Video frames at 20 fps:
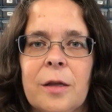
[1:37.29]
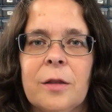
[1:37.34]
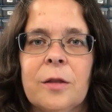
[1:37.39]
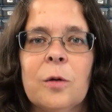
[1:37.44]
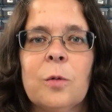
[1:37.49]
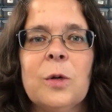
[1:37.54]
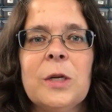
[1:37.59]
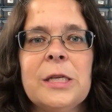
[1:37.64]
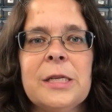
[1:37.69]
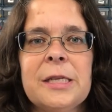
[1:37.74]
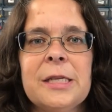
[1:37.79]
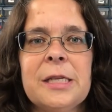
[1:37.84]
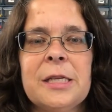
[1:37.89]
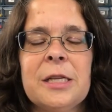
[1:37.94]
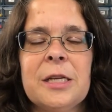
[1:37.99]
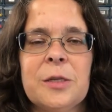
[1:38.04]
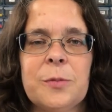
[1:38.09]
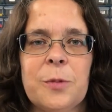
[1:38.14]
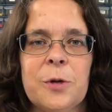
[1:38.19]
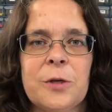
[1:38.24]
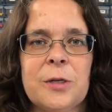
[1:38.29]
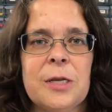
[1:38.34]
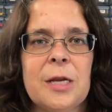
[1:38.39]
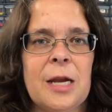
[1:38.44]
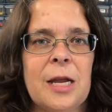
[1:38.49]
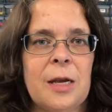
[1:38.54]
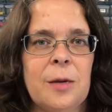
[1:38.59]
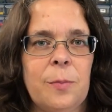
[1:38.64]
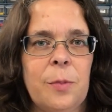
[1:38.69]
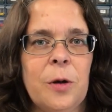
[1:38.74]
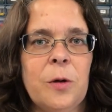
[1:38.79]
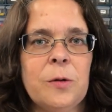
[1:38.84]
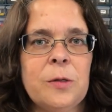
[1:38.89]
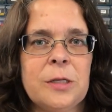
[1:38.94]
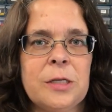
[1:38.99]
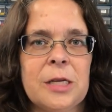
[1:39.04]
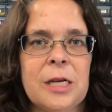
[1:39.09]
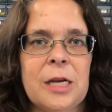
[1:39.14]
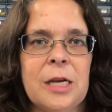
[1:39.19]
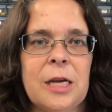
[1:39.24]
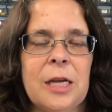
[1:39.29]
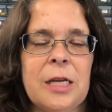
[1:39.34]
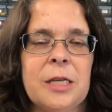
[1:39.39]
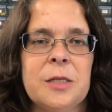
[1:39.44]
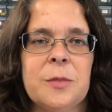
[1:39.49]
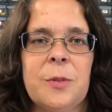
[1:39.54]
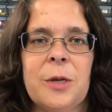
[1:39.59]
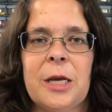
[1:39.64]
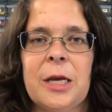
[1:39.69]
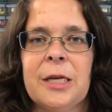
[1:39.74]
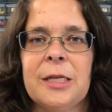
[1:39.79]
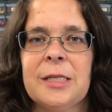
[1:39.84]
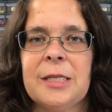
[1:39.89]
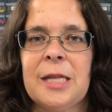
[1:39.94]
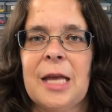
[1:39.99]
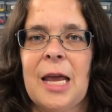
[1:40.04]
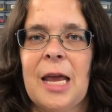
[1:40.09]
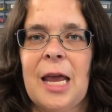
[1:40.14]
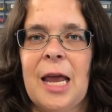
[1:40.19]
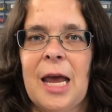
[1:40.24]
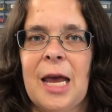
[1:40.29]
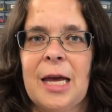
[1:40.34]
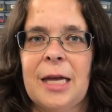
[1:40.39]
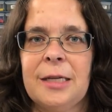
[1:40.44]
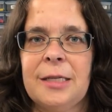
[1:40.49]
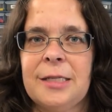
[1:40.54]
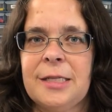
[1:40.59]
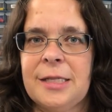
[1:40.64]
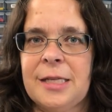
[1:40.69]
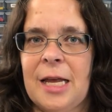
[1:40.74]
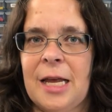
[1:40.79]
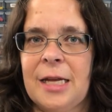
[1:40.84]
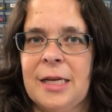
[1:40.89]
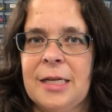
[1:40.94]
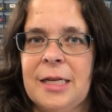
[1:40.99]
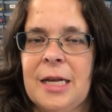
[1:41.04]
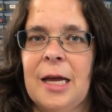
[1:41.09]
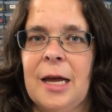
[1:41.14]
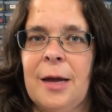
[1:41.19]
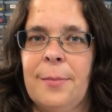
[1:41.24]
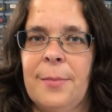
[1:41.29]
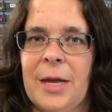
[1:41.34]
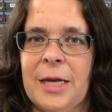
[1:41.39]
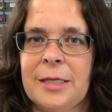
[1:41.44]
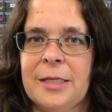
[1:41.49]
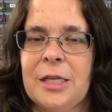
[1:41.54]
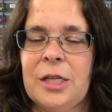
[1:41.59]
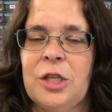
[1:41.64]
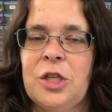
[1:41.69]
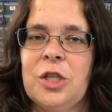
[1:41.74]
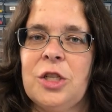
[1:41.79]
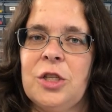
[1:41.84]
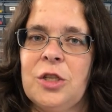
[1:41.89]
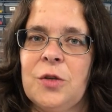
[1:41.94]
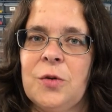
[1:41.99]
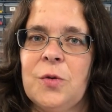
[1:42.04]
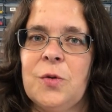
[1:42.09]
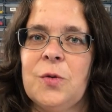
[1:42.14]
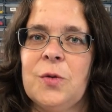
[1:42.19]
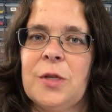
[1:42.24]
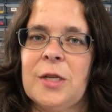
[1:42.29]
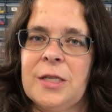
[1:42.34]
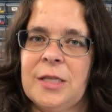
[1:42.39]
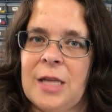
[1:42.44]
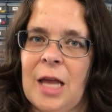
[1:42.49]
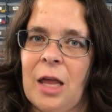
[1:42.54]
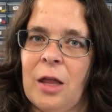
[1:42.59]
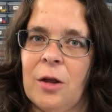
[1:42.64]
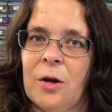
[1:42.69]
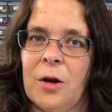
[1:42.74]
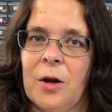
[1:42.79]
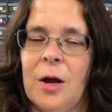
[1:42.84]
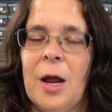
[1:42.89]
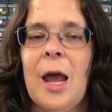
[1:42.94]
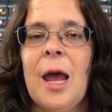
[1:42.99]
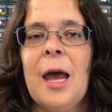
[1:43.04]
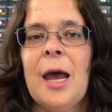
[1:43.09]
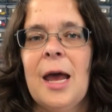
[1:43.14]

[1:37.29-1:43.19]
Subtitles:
The reason this person had posted is because they had sent a message to the seller